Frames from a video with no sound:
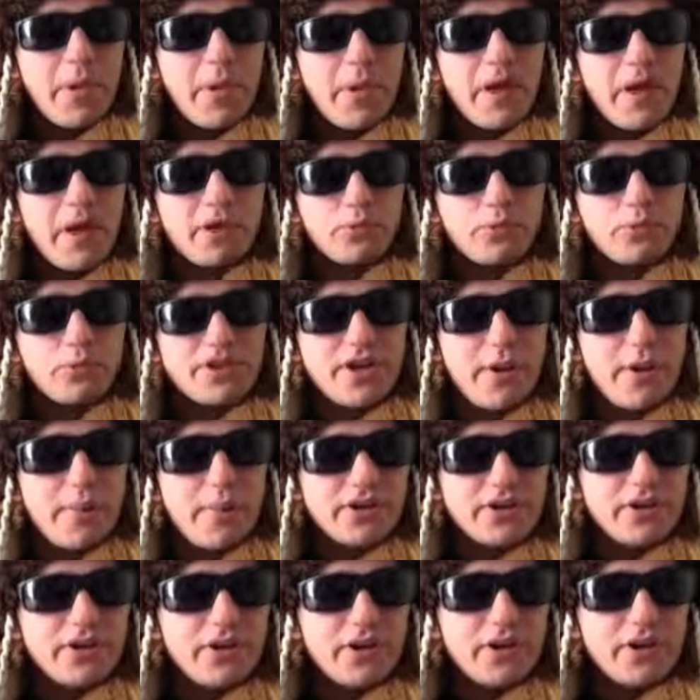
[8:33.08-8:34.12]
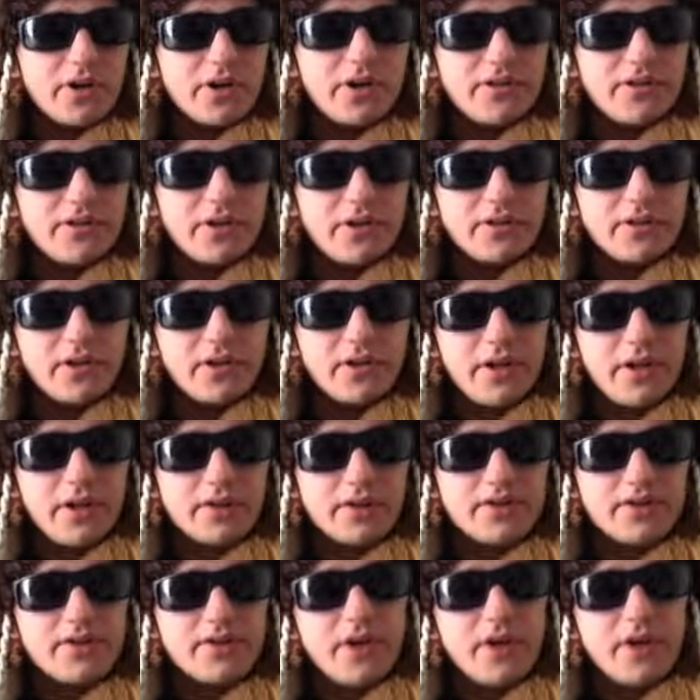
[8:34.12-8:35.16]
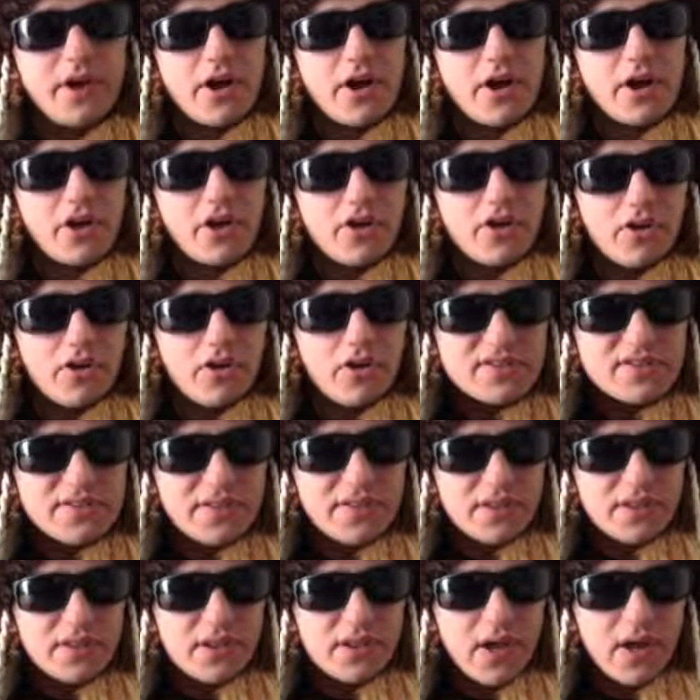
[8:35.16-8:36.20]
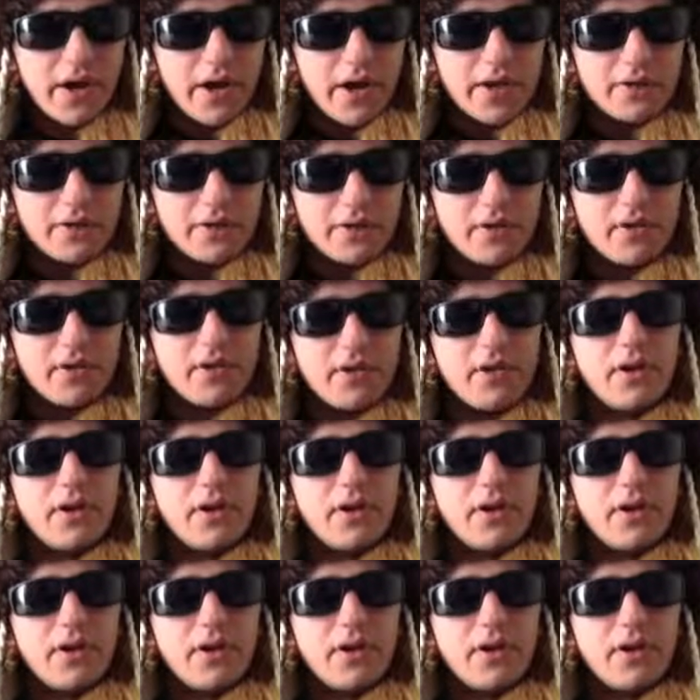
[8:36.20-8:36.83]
And what happened here, that it crossed the line,